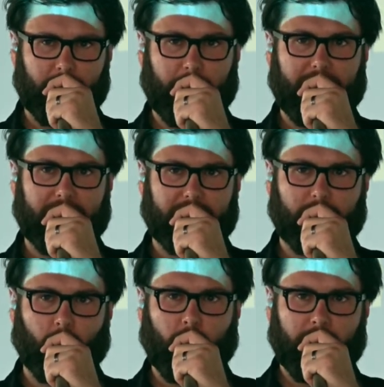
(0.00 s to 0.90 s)
but it
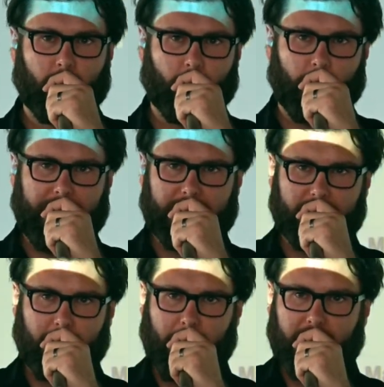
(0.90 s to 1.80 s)
wouldn't
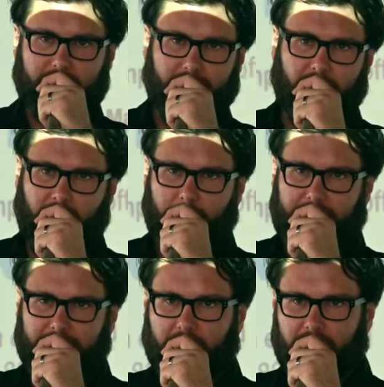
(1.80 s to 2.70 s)
reach much of Long
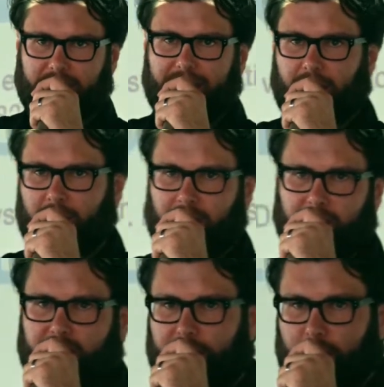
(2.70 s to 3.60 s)
Beach hardly at
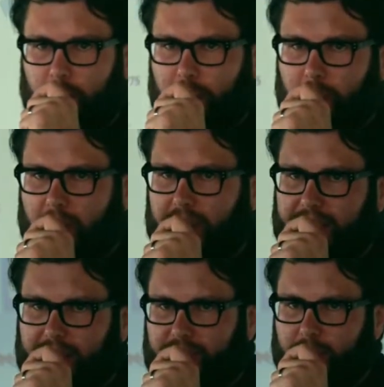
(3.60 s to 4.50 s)
all if we were to
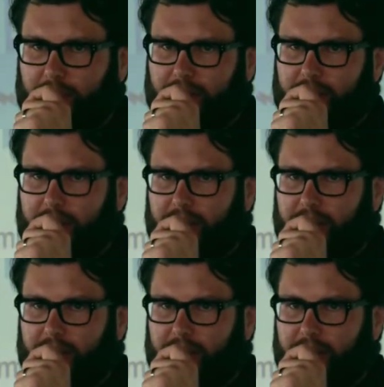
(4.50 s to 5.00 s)
broadcast from there.